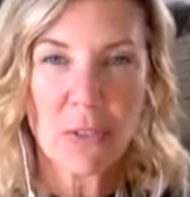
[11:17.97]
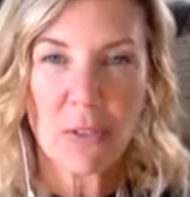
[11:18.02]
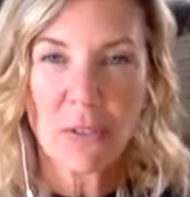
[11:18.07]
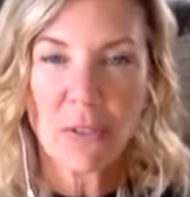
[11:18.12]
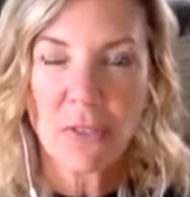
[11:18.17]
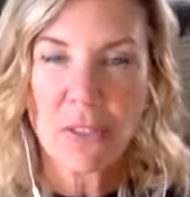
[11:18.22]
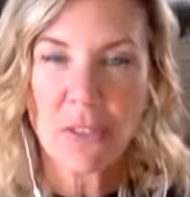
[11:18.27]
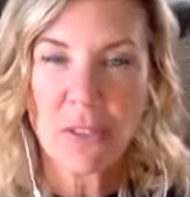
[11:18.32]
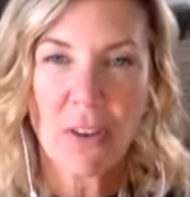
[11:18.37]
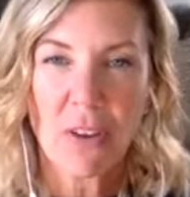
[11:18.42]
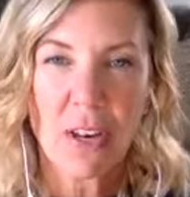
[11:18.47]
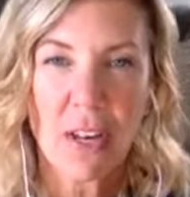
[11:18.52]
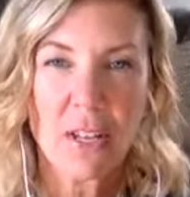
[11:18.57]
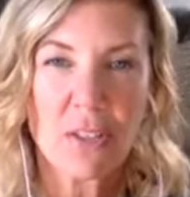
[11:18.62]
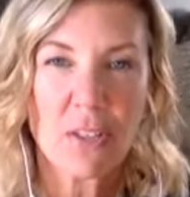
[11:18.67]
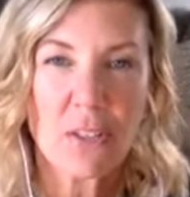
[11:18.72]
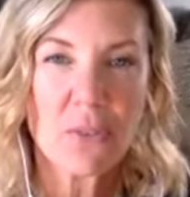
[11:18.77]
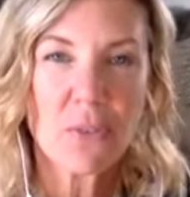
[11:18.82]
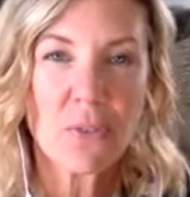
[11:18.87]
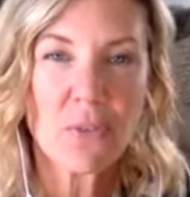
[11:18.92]
if it's
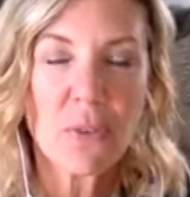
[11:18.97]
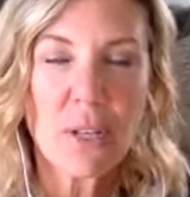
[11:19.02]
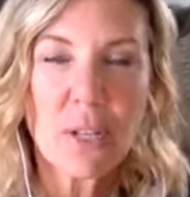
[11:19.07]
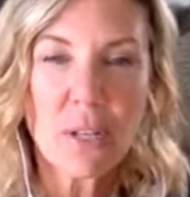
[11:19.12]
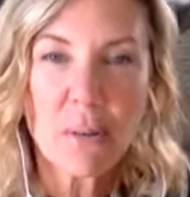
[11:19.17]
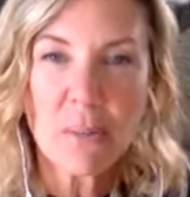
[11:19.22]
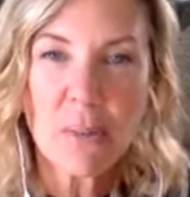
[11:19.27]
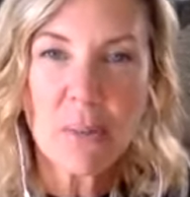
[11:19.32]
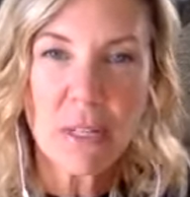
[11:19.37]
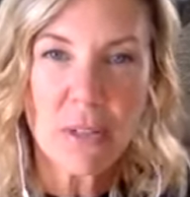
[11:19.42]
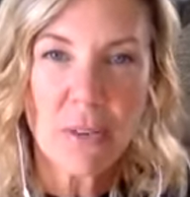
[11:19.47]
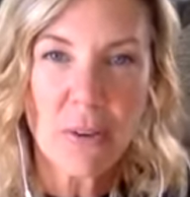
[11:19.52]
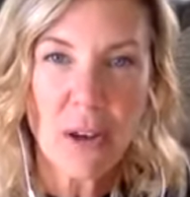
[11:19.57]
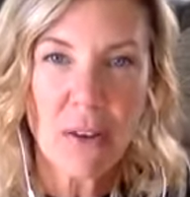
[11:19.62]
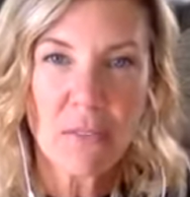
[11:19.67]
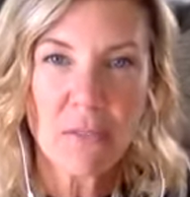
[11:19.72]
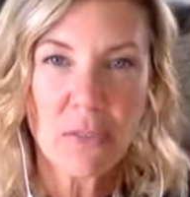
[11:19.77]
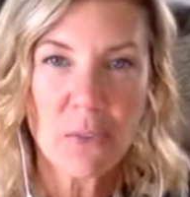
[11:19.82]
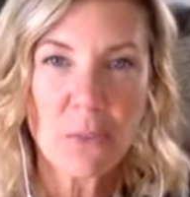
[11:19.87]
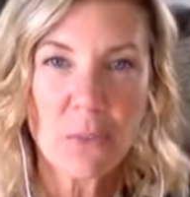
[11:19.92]
financial freedom that you're
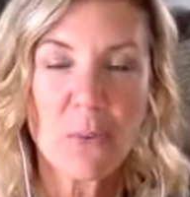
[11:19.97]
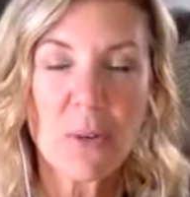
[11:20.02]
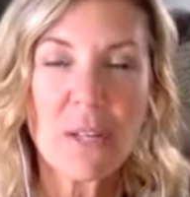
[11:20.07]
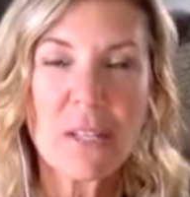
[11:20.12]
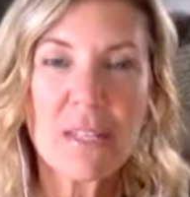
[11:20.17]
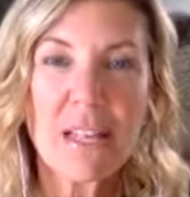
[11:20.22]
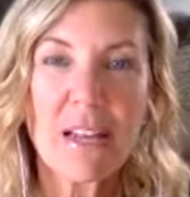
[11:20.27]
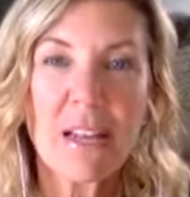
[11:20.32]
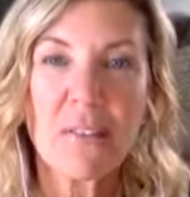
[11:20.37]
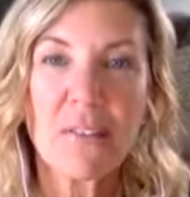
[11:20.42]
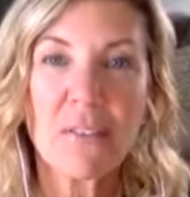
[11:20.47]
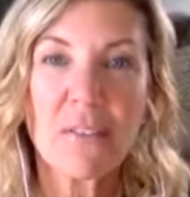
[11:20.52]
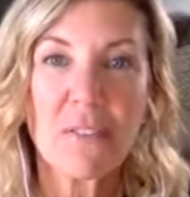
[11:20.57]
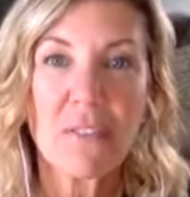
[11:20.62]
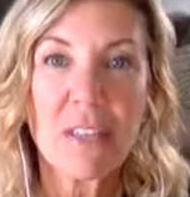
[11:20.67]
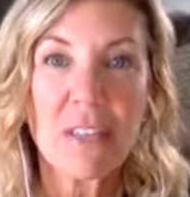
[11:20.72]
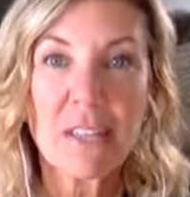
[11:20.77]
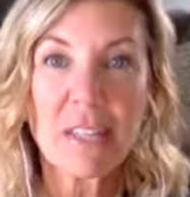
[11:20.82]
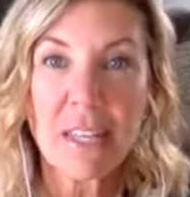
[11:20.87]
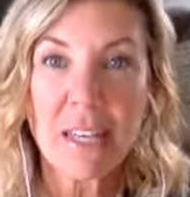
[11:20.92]
after, what is that
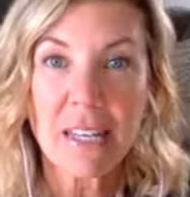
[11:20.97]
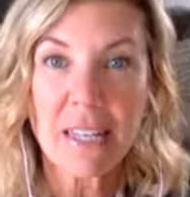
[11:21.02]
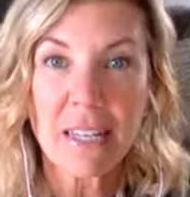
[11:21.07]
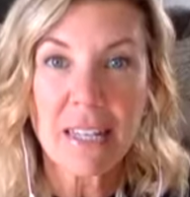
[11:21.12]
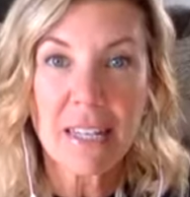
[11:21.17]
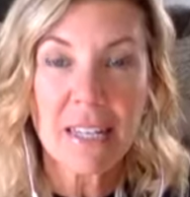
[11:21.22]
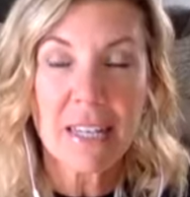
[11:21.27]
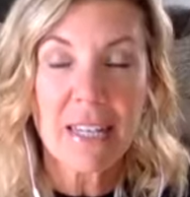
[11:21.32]
feeling?